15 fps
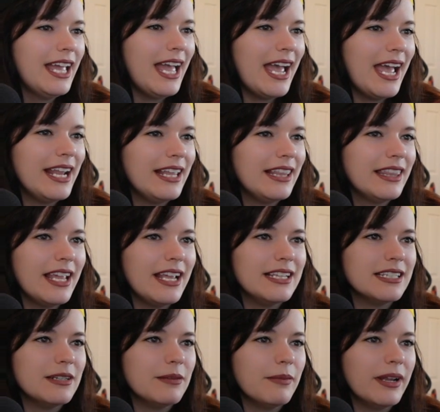adding things
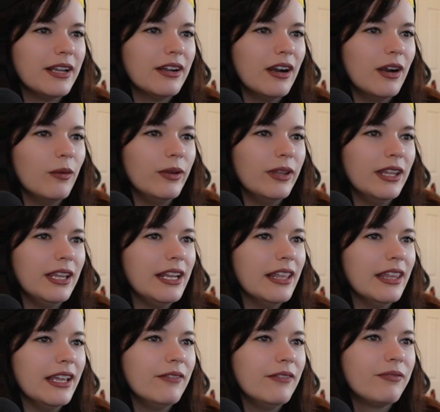into my cart
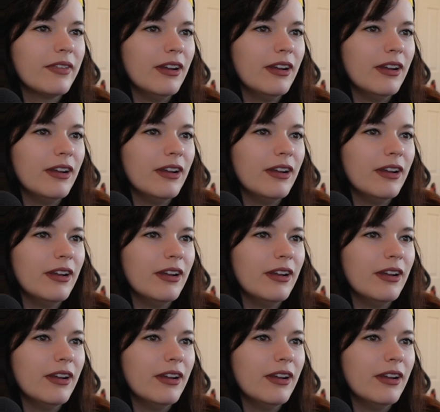willy-nilly.